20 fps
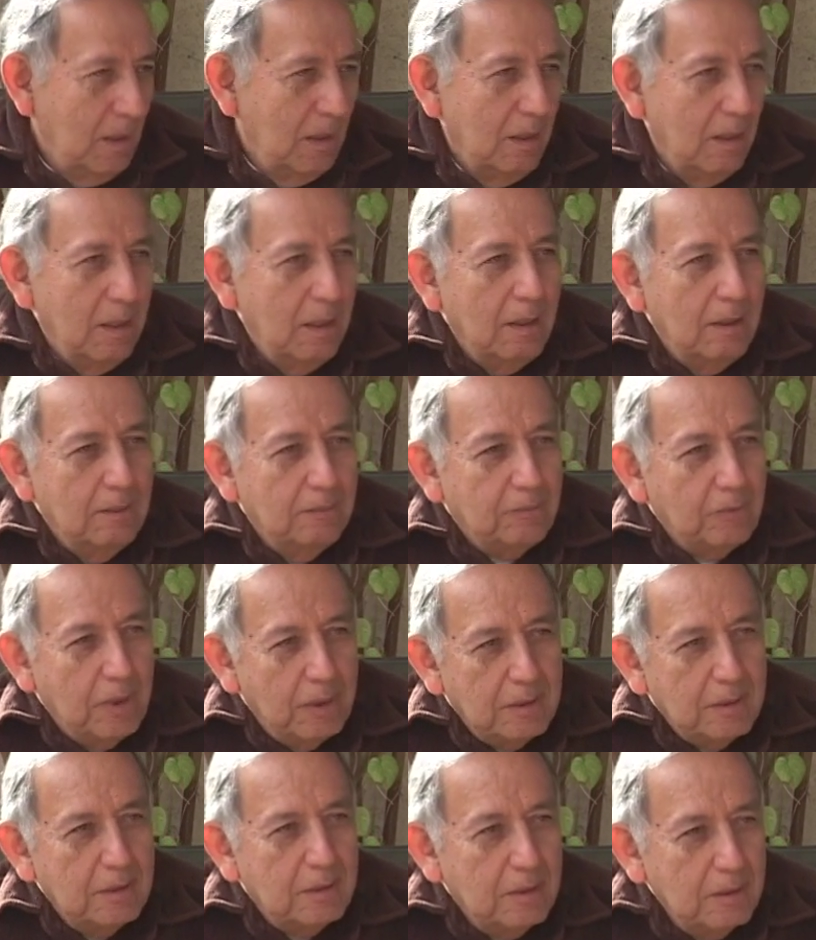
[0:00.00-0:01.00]

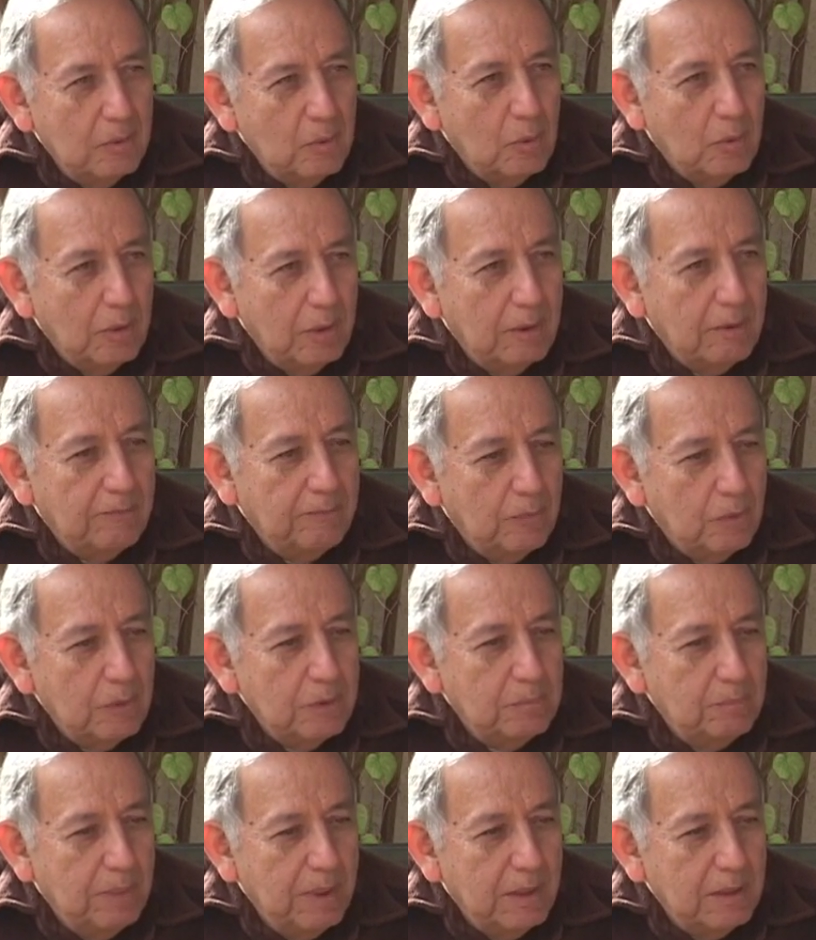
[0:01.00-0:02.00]
Francis C. Warren Air
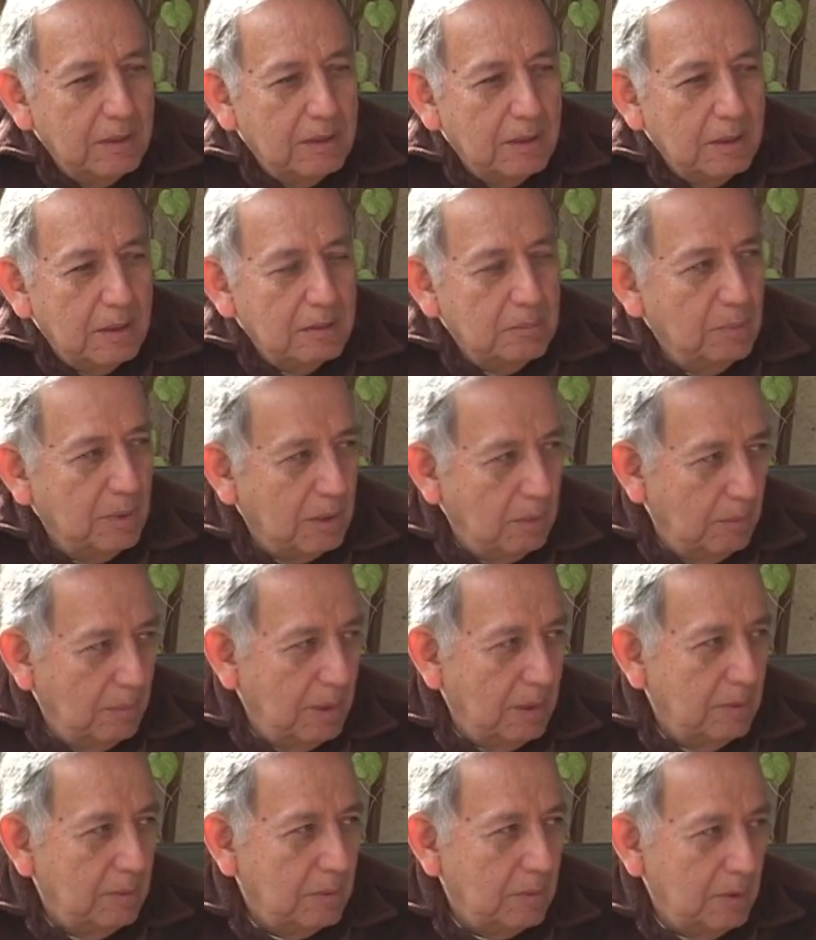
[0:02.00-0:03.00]
Force Base has
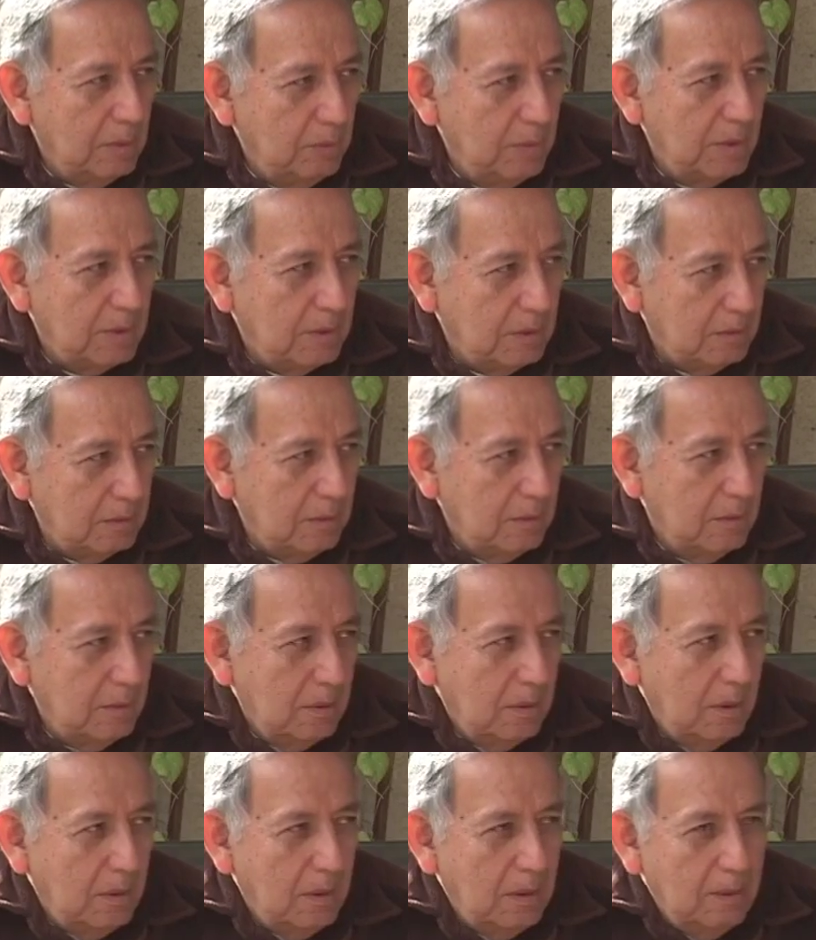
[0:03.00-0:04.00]
Minuteman III missiles.
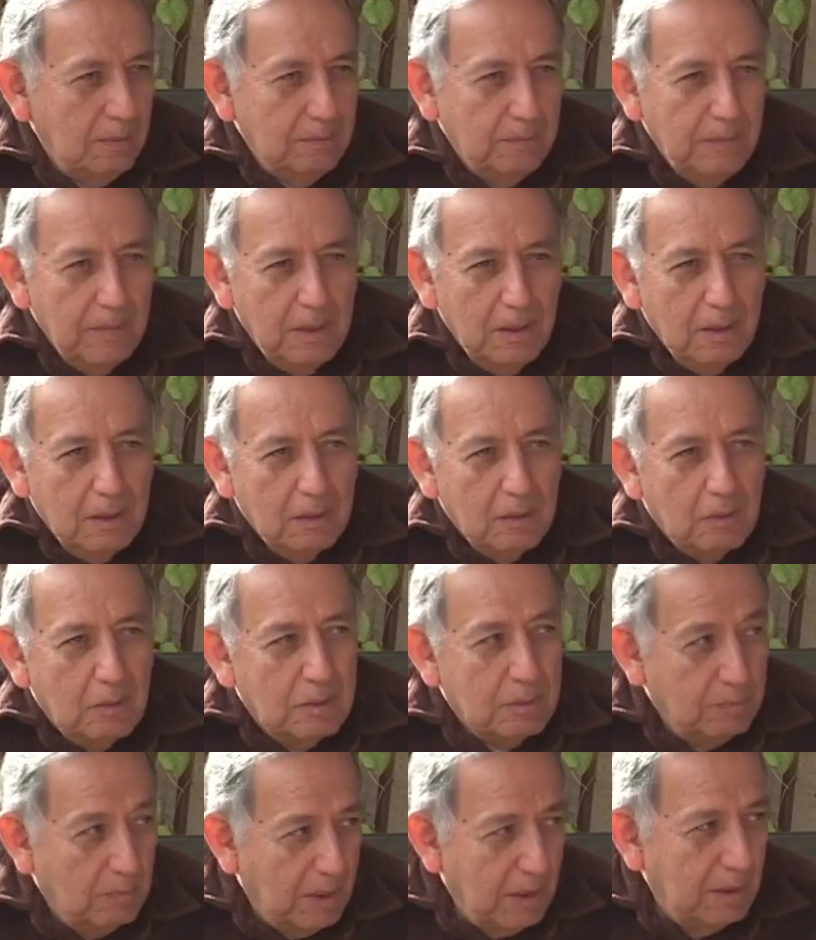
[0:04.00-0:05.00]
Of
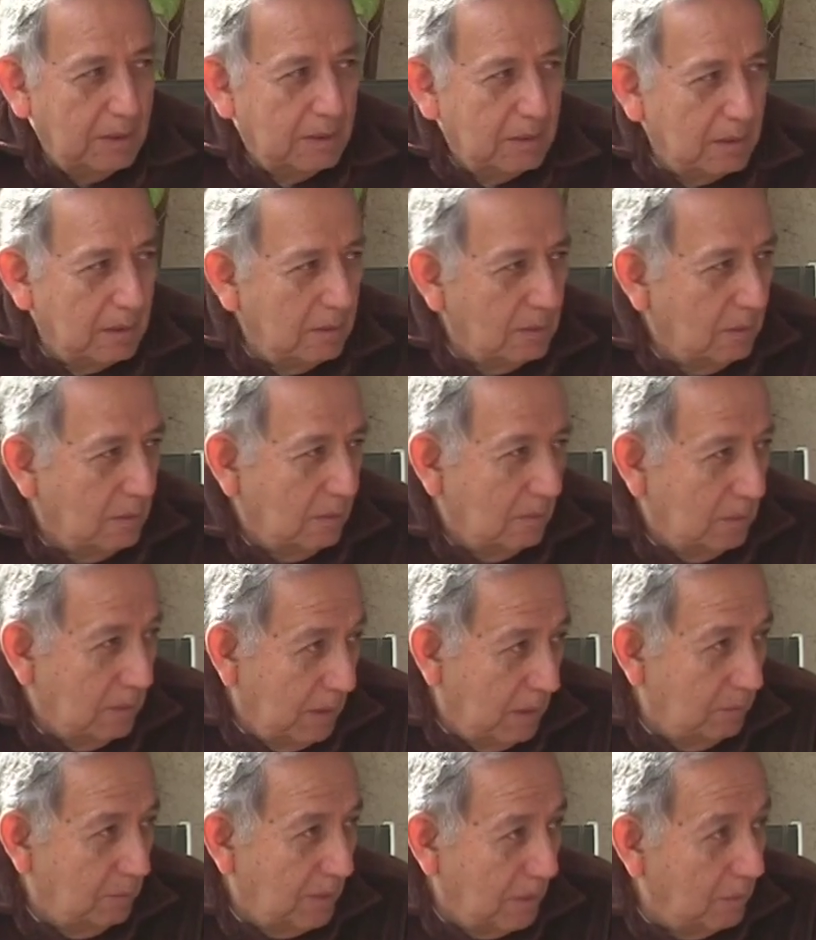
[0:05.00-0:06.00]
course, my incident, we
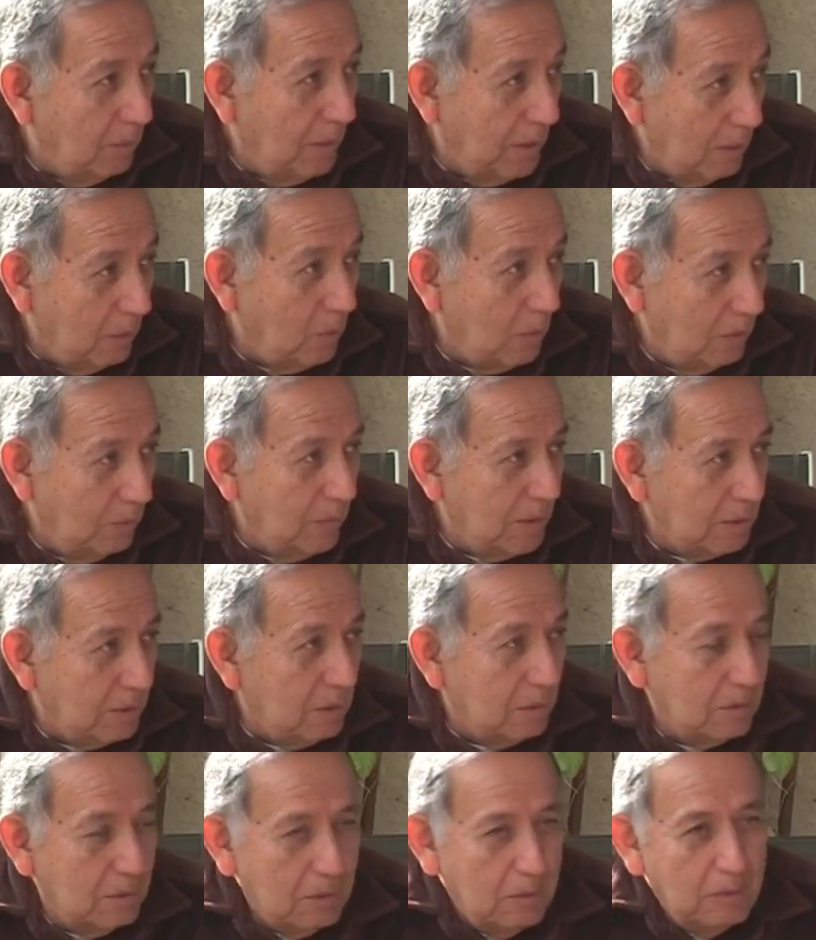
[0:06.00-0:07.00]
had Minuteman I
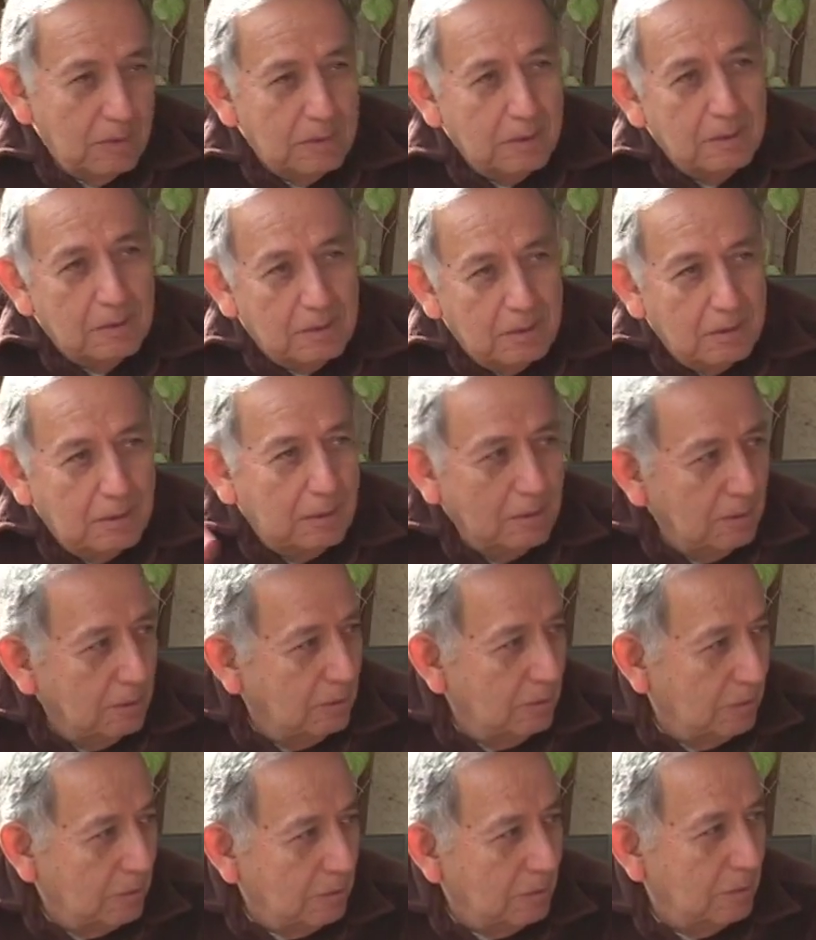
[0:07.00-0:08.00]
missiles, so this is a
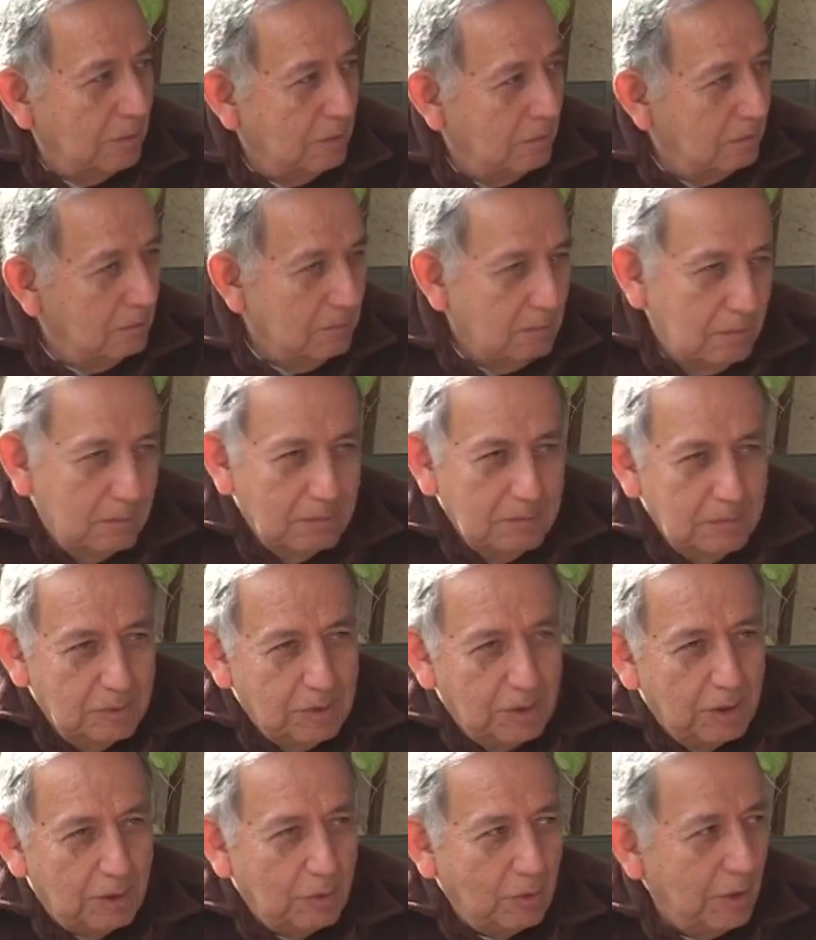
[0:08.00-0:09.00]
third
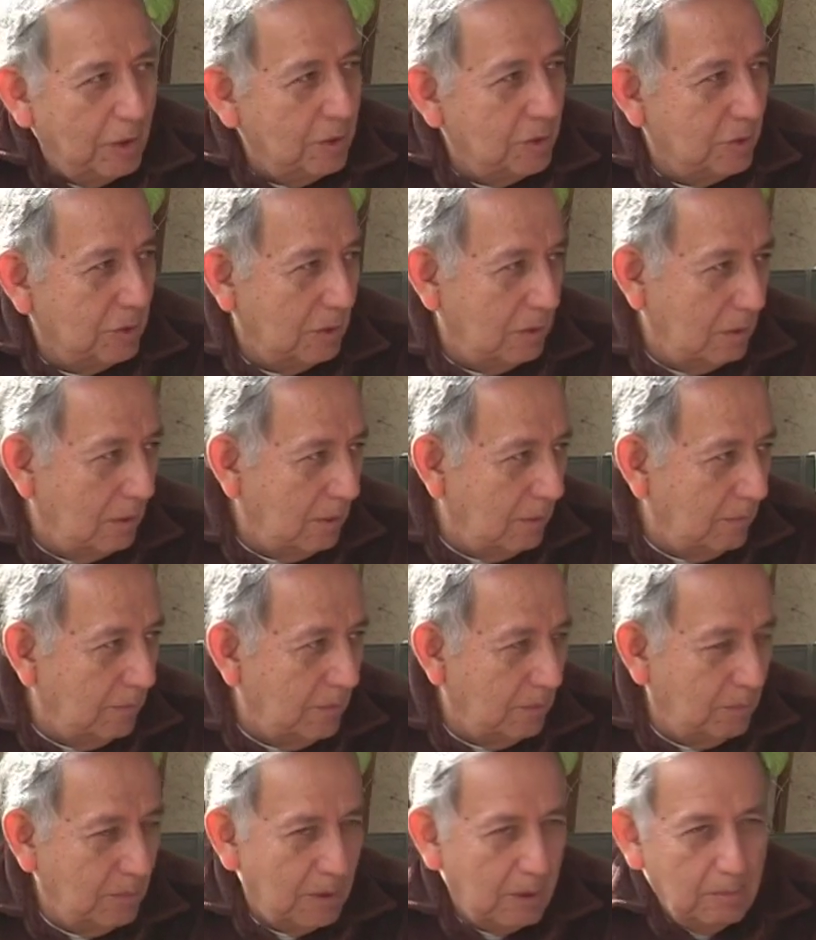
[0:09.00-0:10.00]
generation of
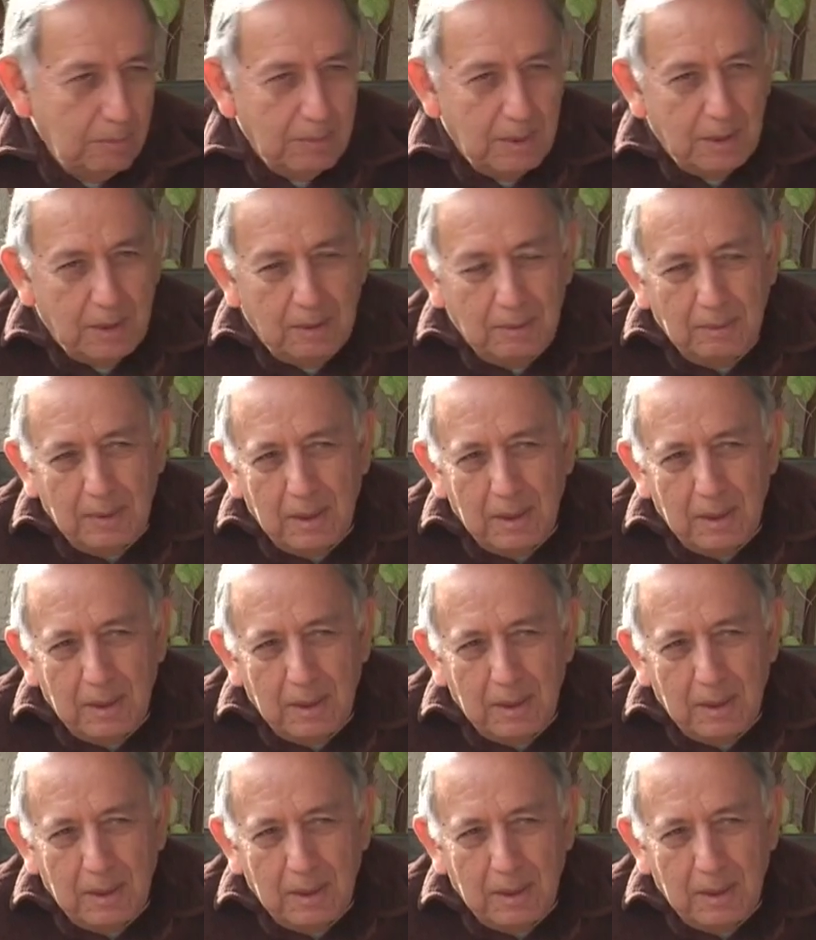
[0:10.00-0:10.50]
the Minuteman.